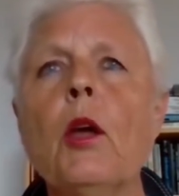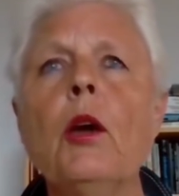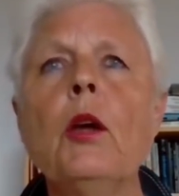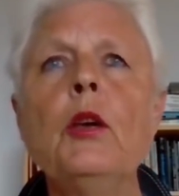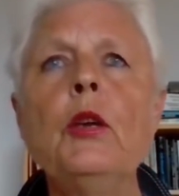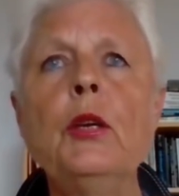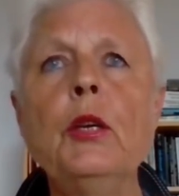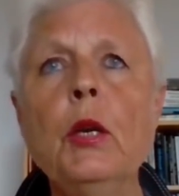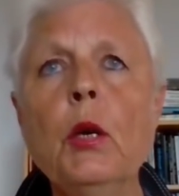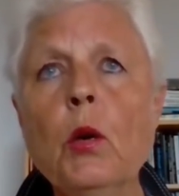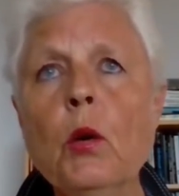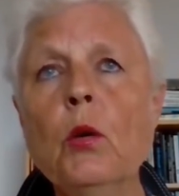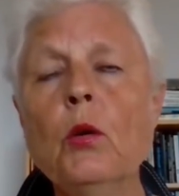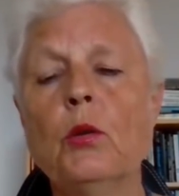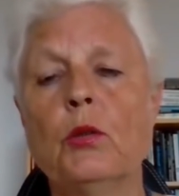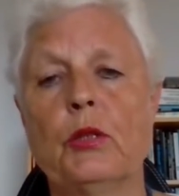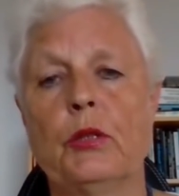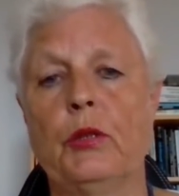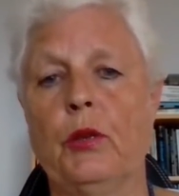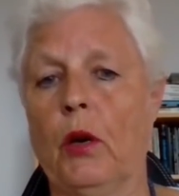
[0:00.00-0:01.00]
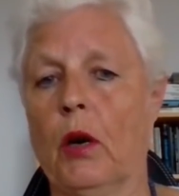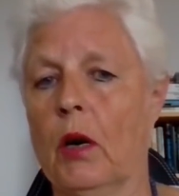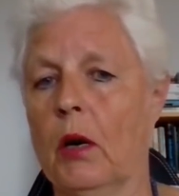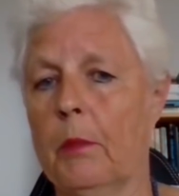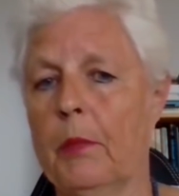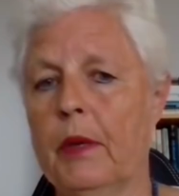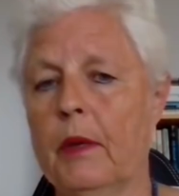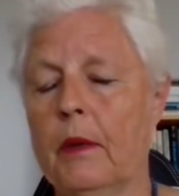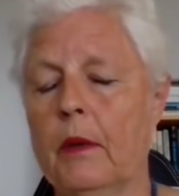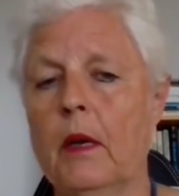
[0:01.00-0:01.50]
a huge
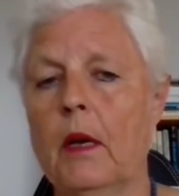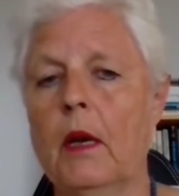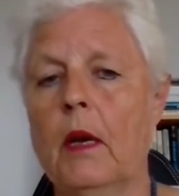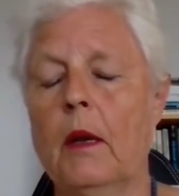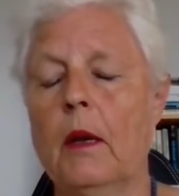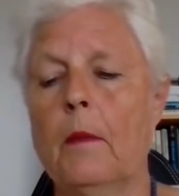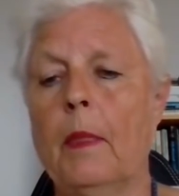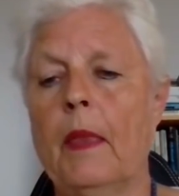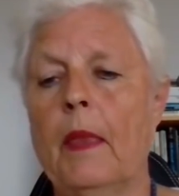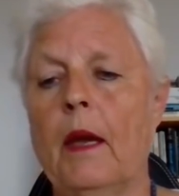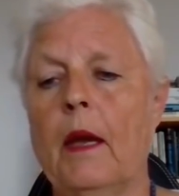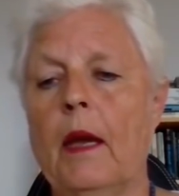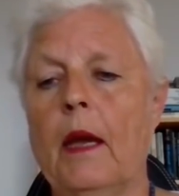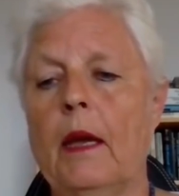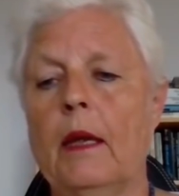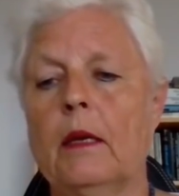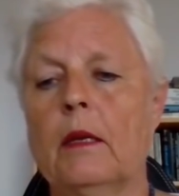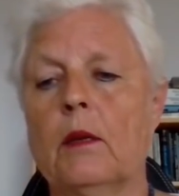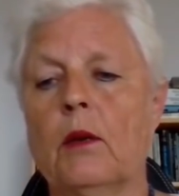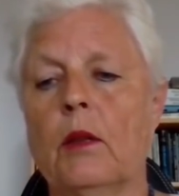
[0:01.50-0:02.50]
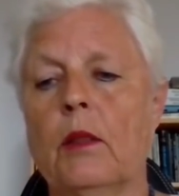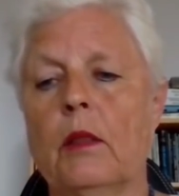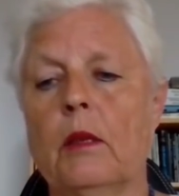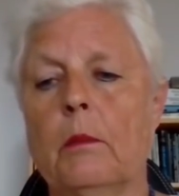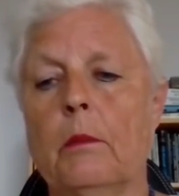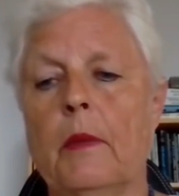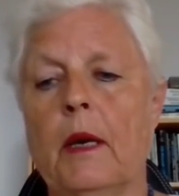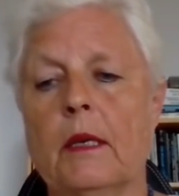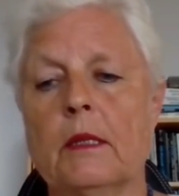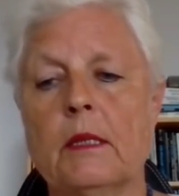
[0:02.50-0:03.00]
job. And on
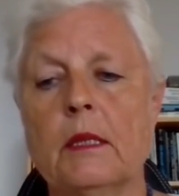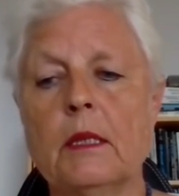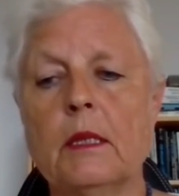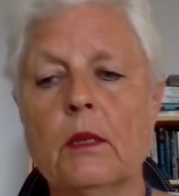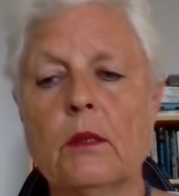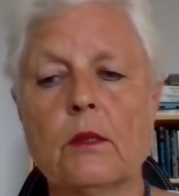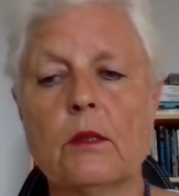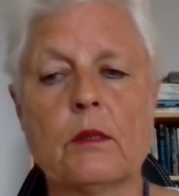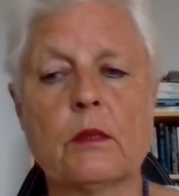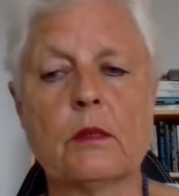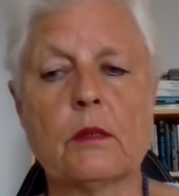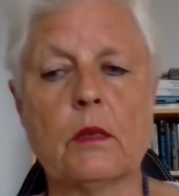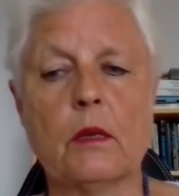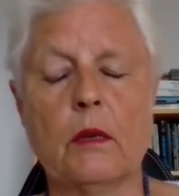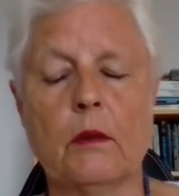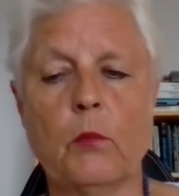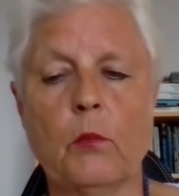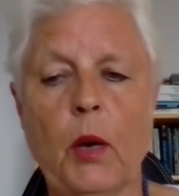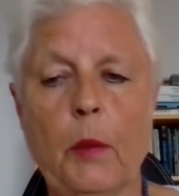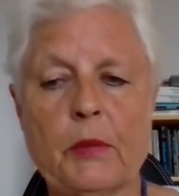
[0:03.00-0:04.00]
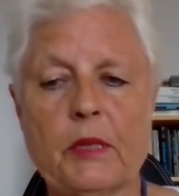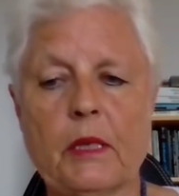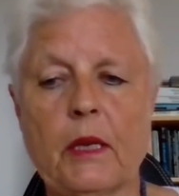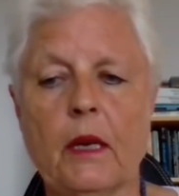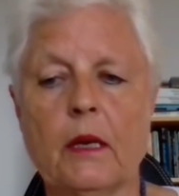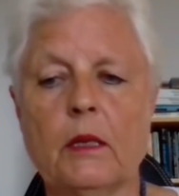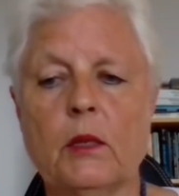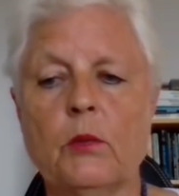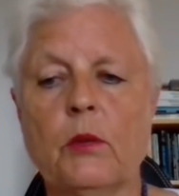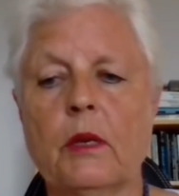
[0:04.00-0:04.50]
the Martinez
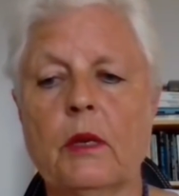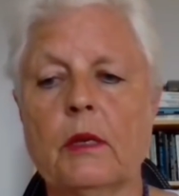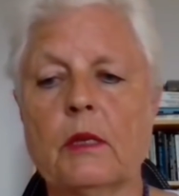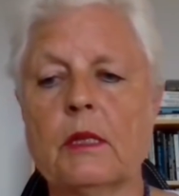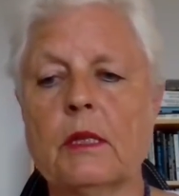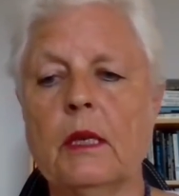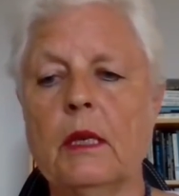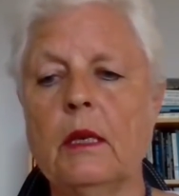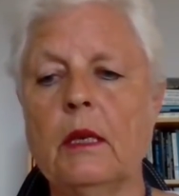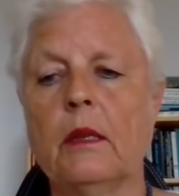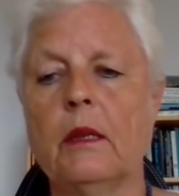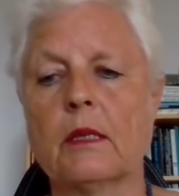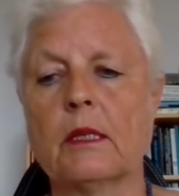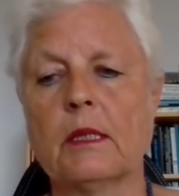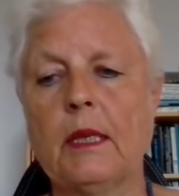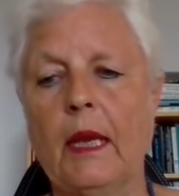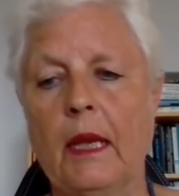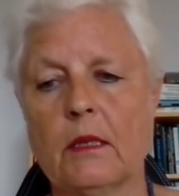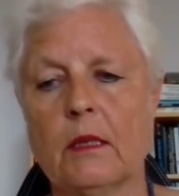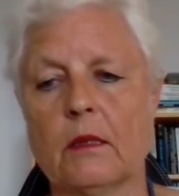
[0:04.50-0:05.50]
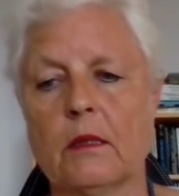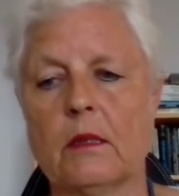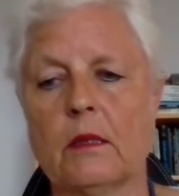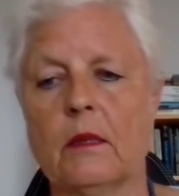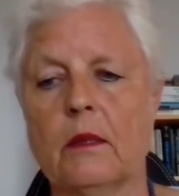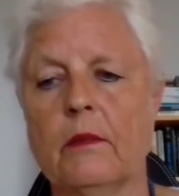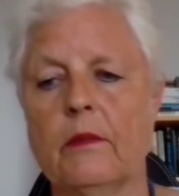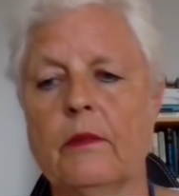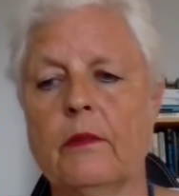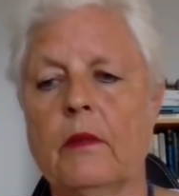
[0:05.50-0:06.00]
website, you can see the status
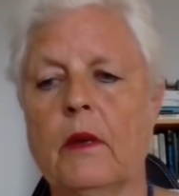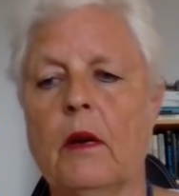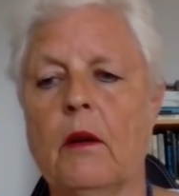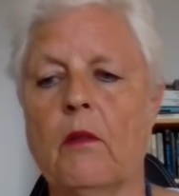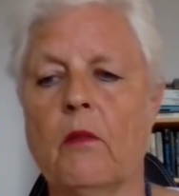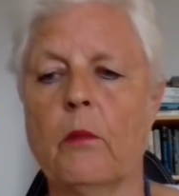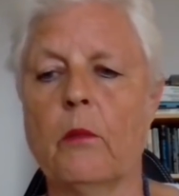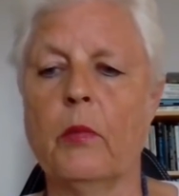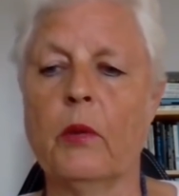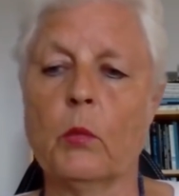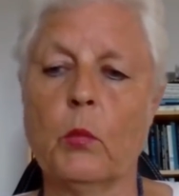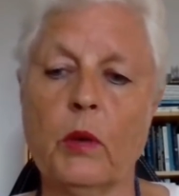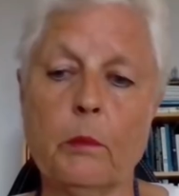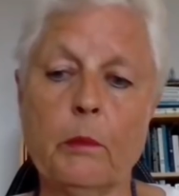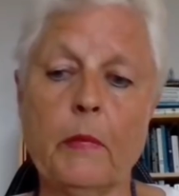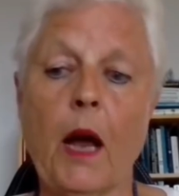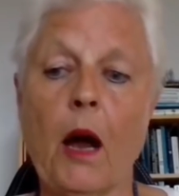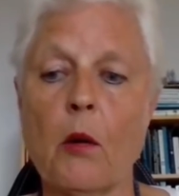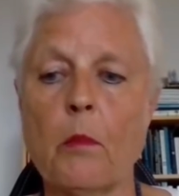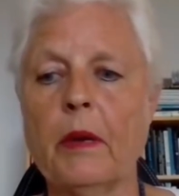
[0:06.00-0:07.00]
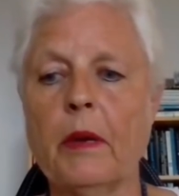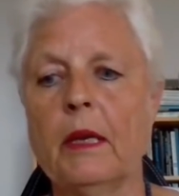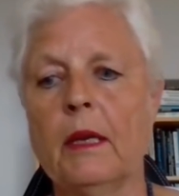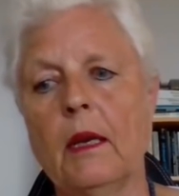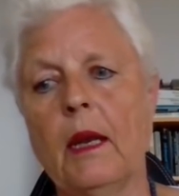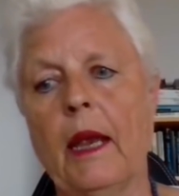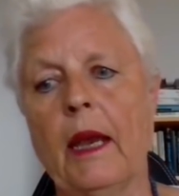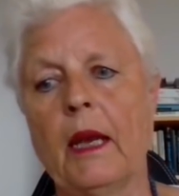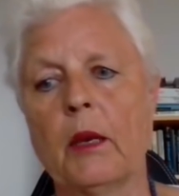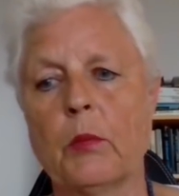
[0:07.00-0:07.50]
of how
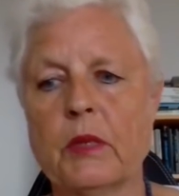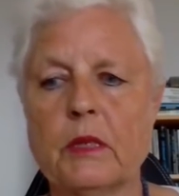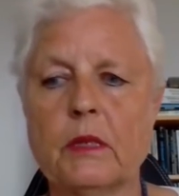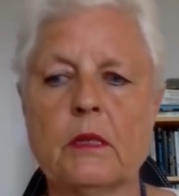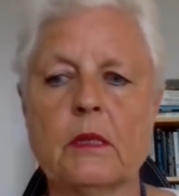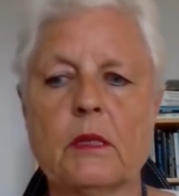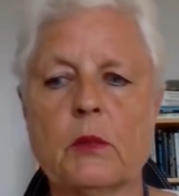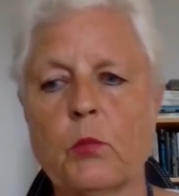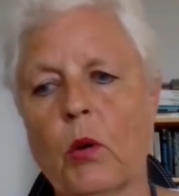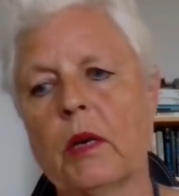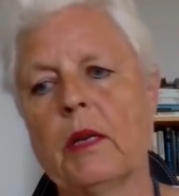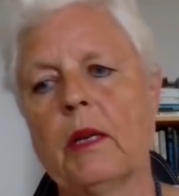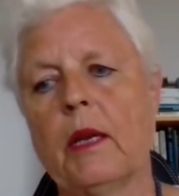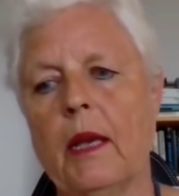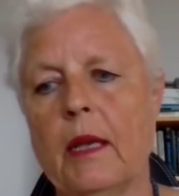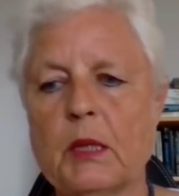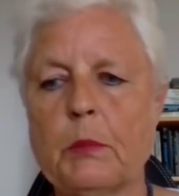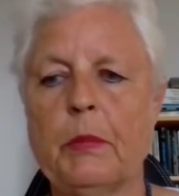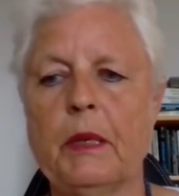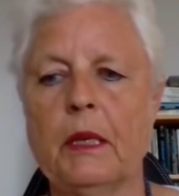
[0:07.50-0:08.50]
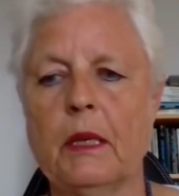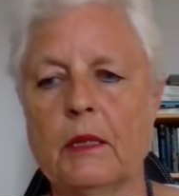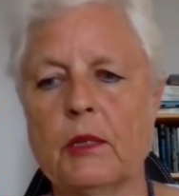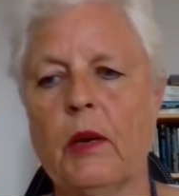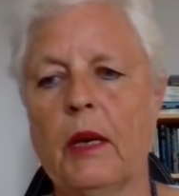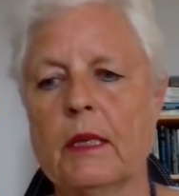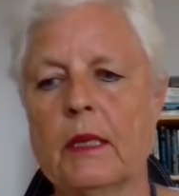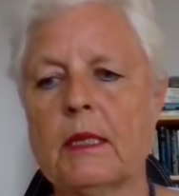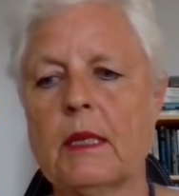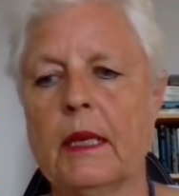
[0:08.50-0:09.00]
many languages what has been
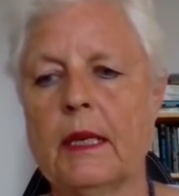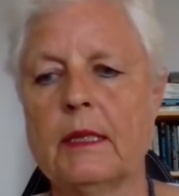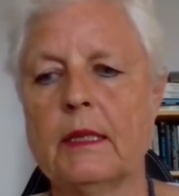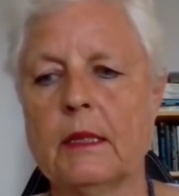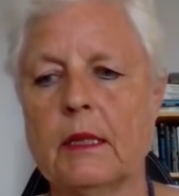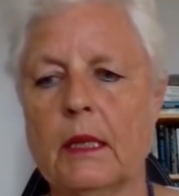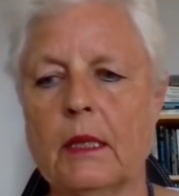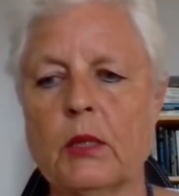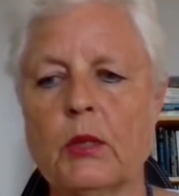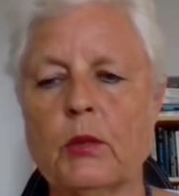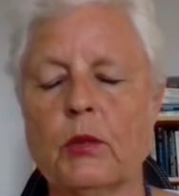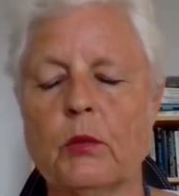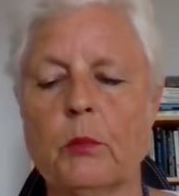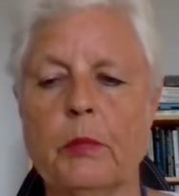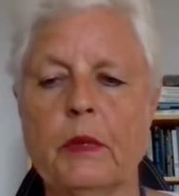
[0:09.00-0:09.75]
translated into.